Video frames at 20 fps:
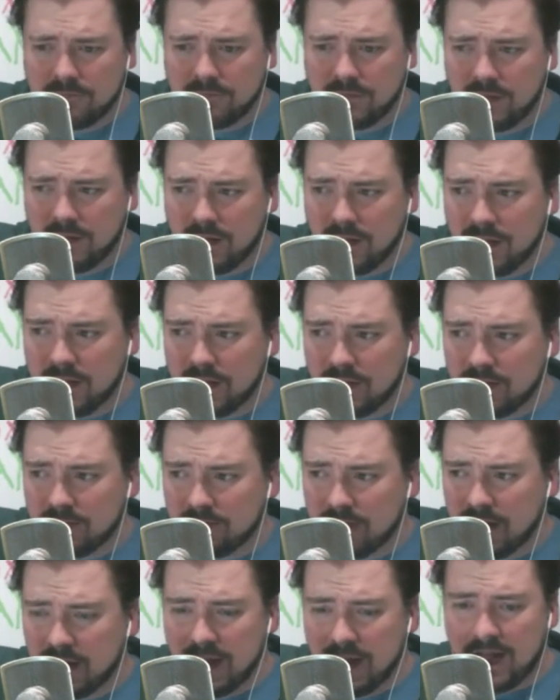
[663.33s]

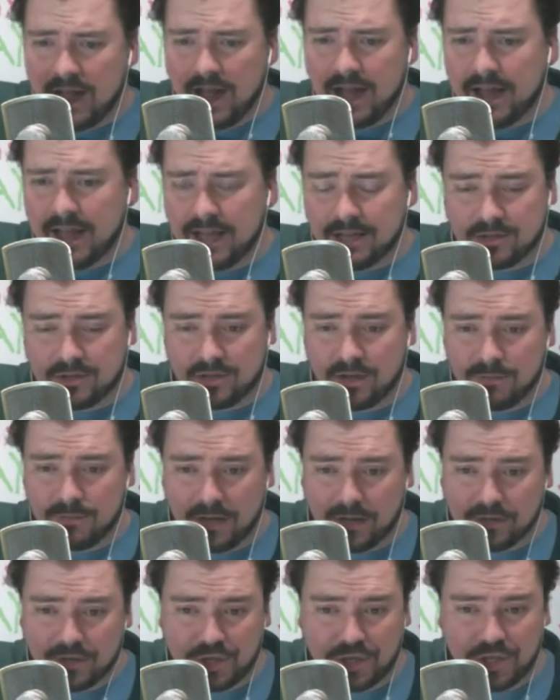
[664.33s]
I guess
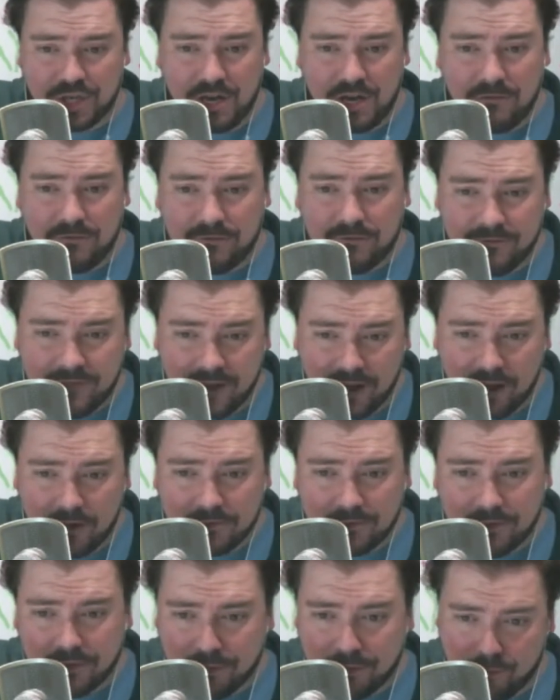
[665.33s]
somehow she
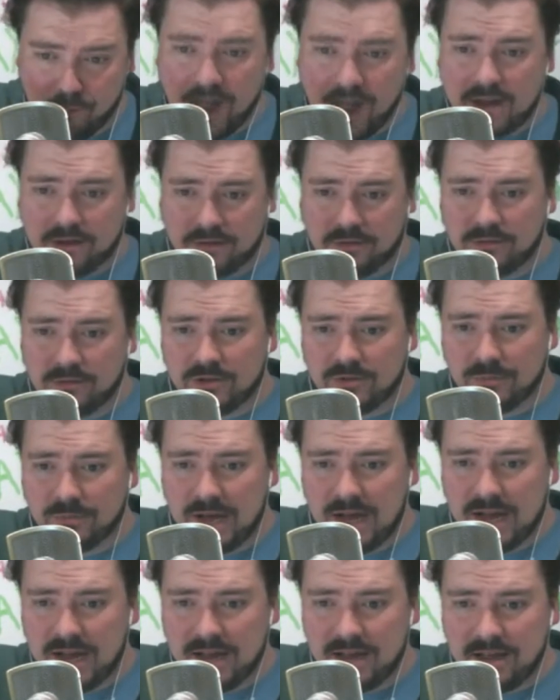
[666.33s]
felt threatened
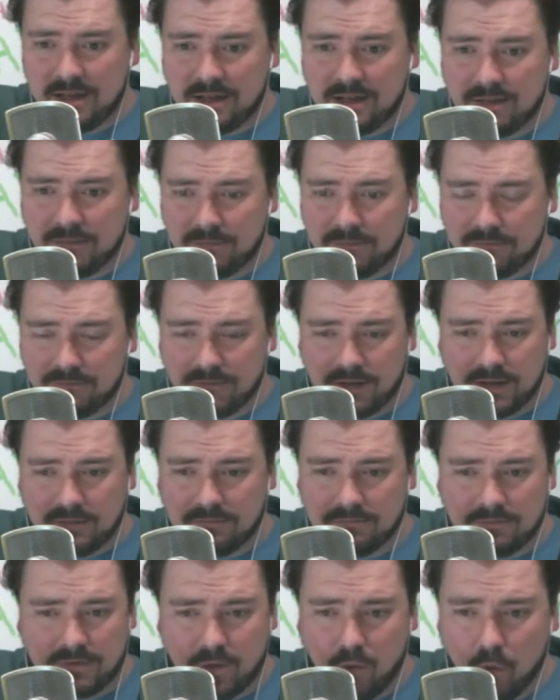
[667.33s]
by a
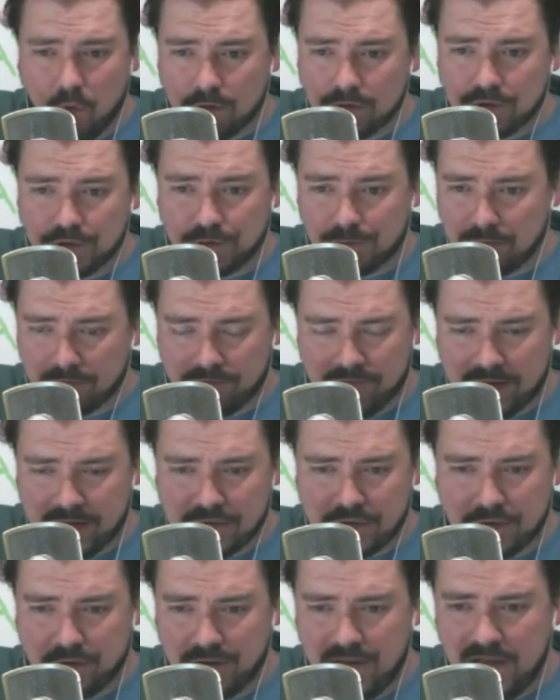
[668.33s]
cordial
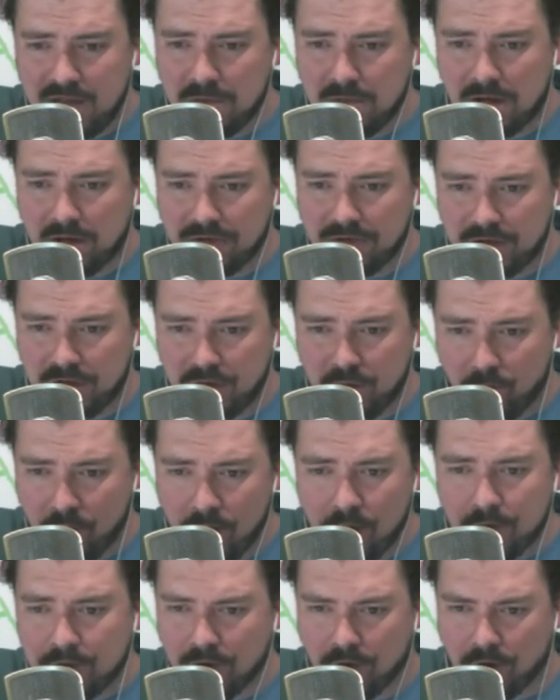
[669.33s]
professional email that you
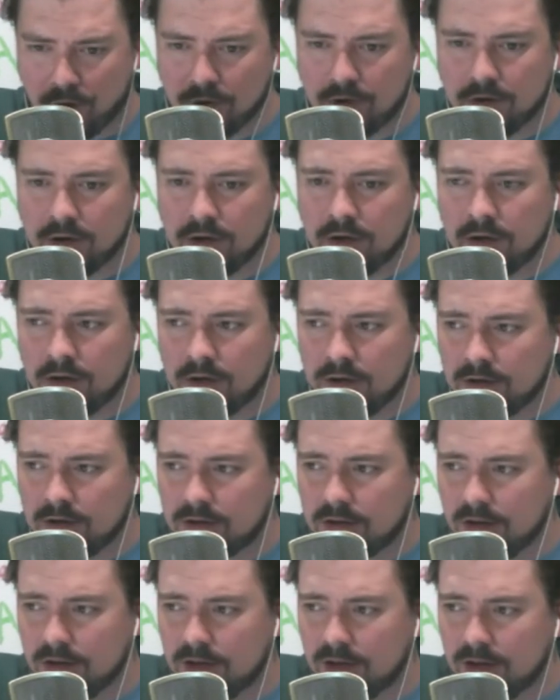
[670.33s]
wrote her,
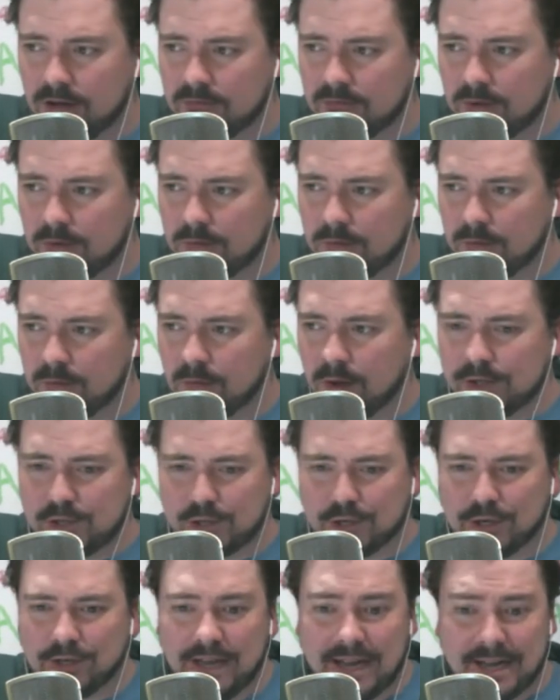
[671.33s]

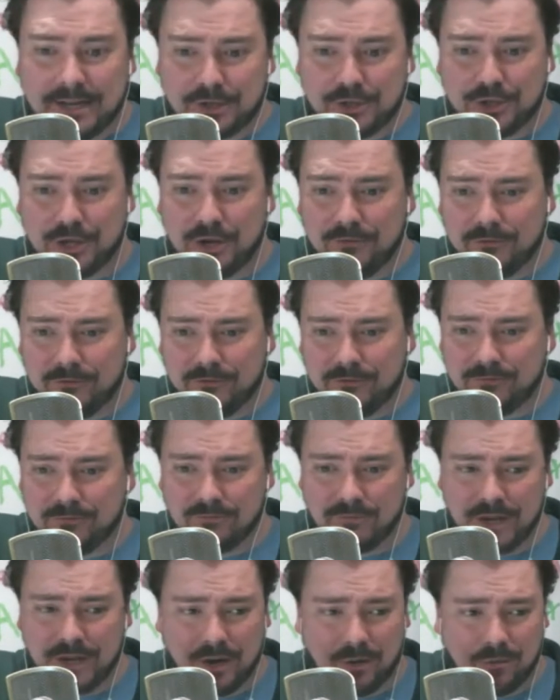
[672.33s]
much like she,
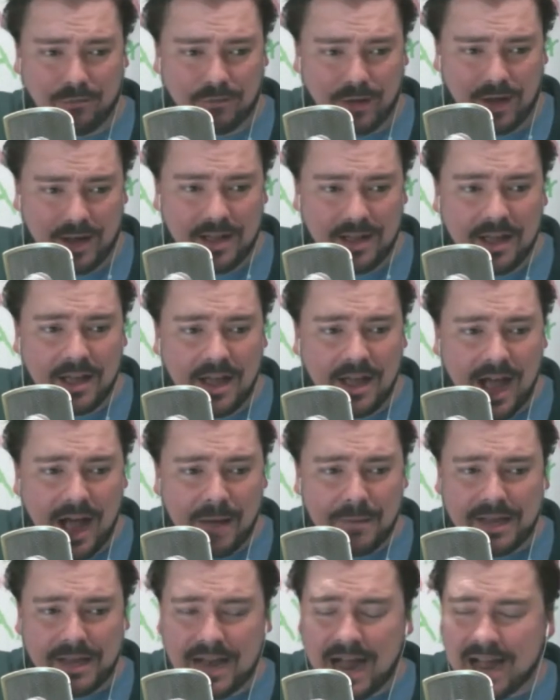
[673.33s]
you know,
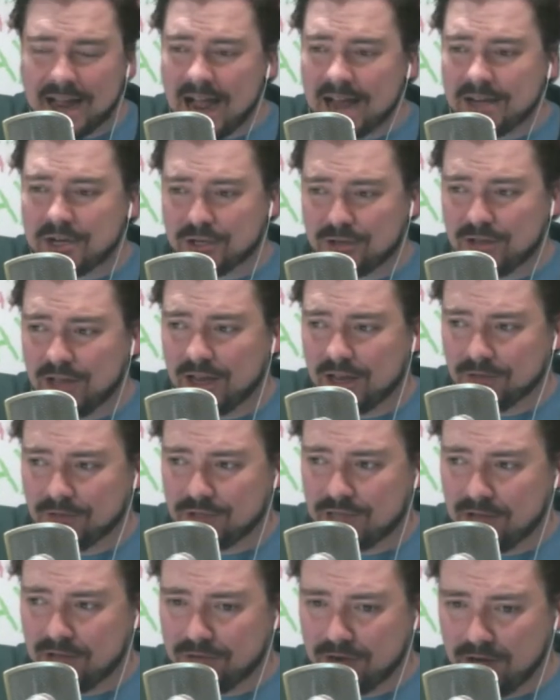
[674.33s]
I mean, I just think of
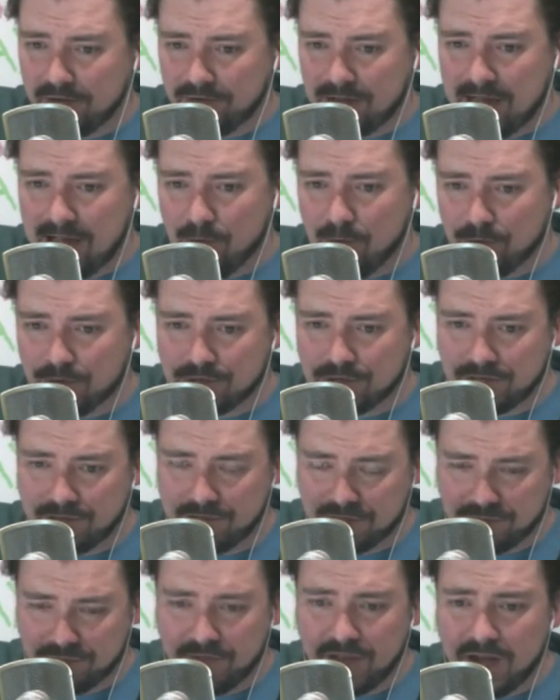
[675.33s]
Stephanie Flowers in
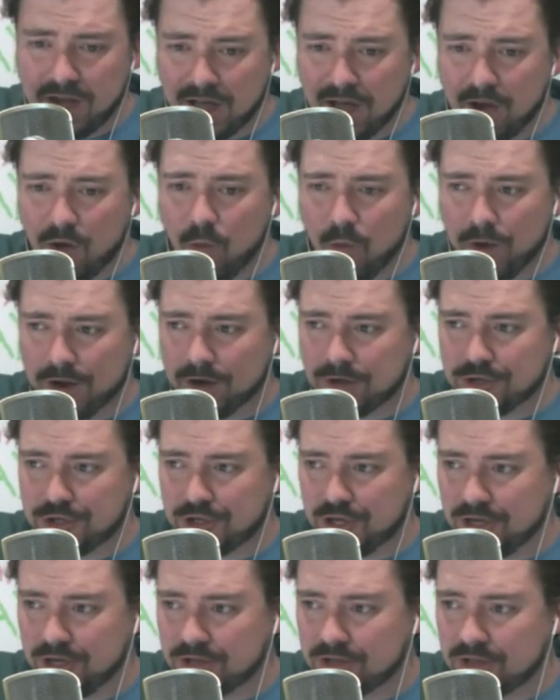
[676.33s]
this video where
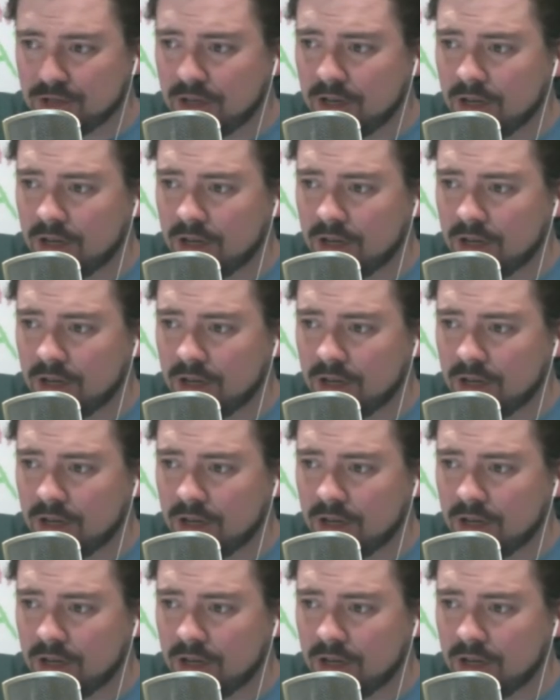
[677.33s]
she's